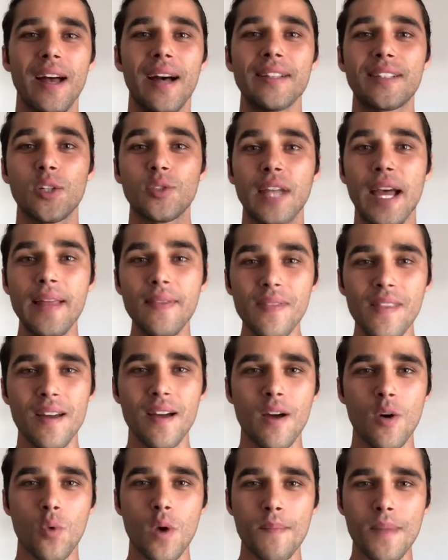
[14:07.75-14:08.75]
Until then,
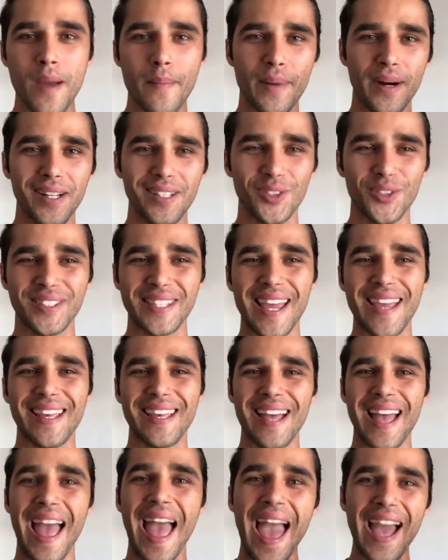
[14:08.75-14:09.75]
remember to
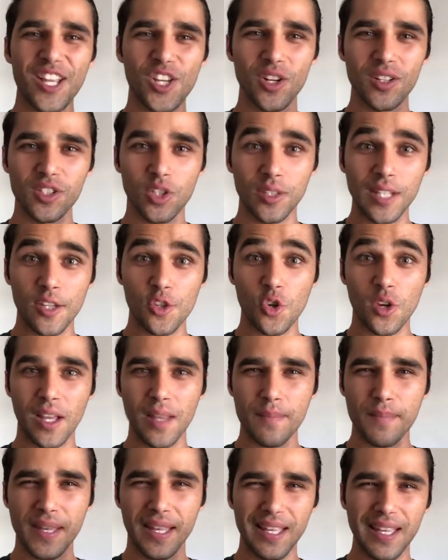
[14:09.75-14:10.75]
take action so that you
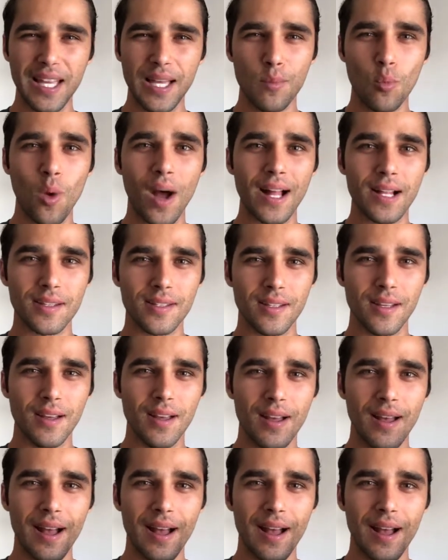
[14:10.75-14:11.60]
can become what?